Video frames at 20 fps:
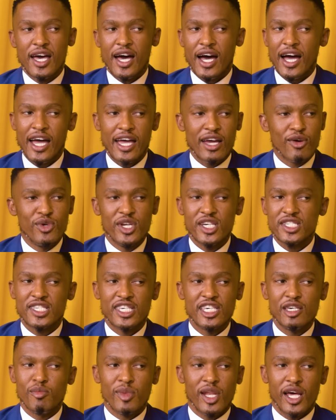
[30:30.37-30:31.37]
I gonna
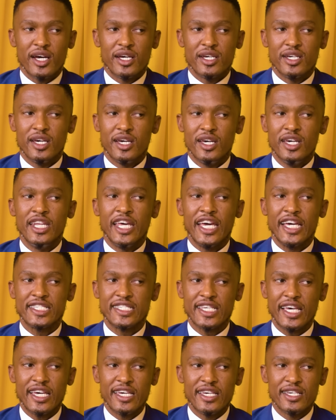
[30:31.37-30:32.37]
scheme la in
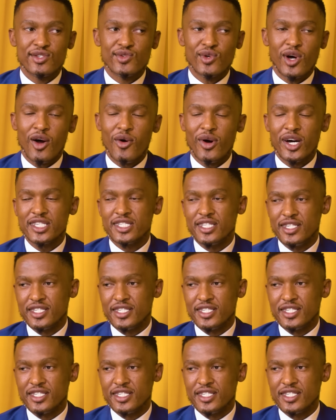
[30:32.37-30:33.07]
SA. So our